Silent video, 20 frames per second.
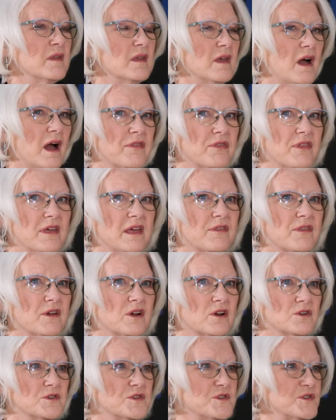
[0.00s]
I think
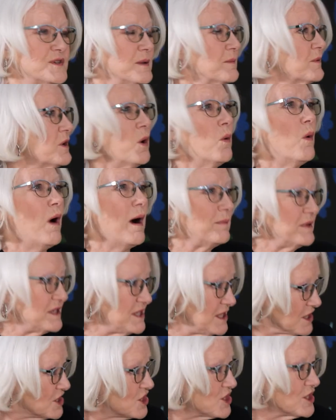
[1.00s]
there's some
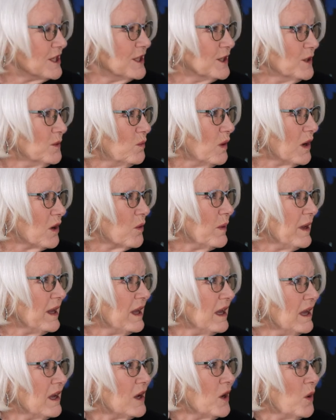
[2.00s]
co-opetition where
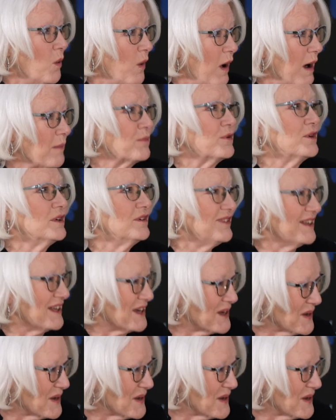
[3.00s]
we cooperatively